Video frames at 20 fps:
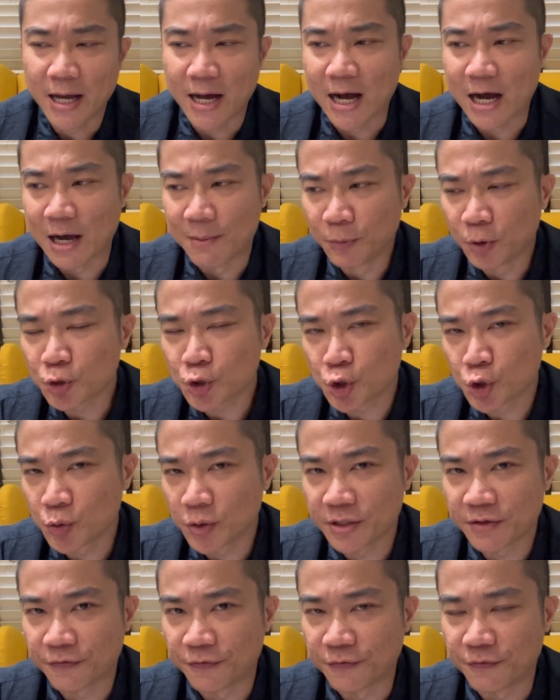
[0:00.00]
I'm not
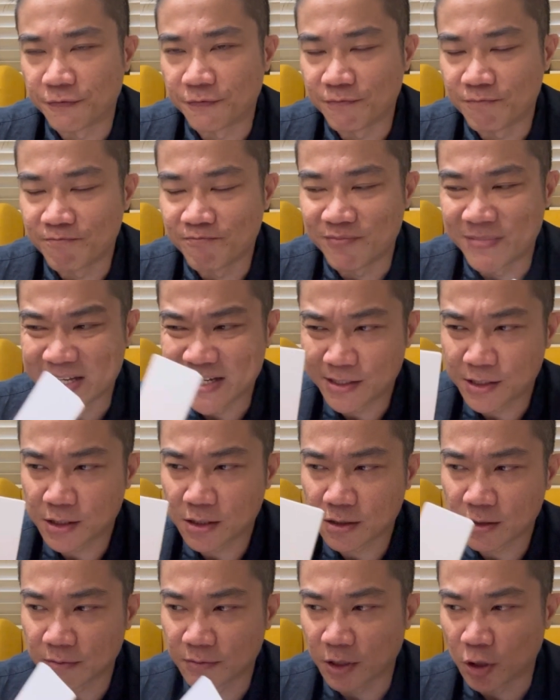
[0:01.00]
sure if
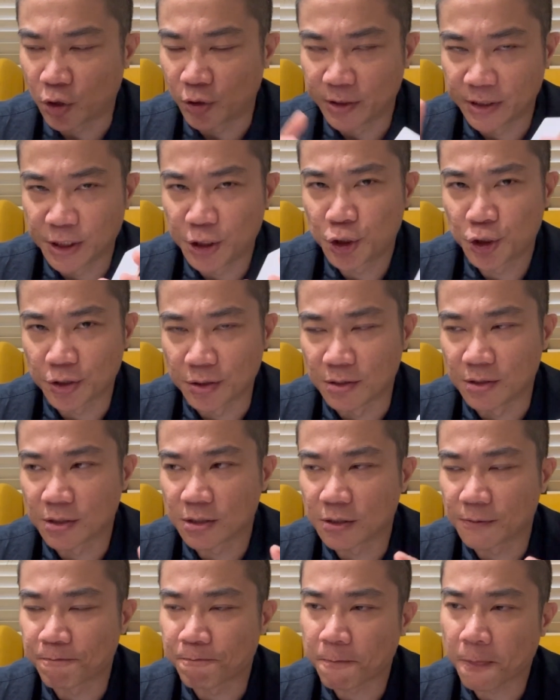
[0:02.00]
the
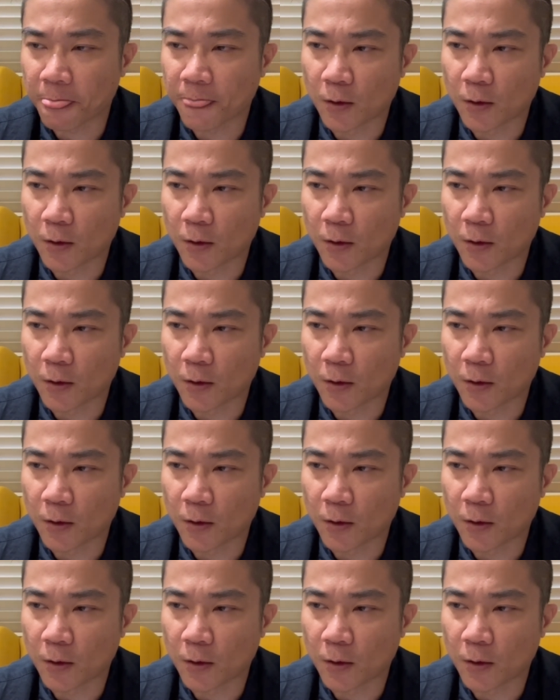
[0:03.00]
conditions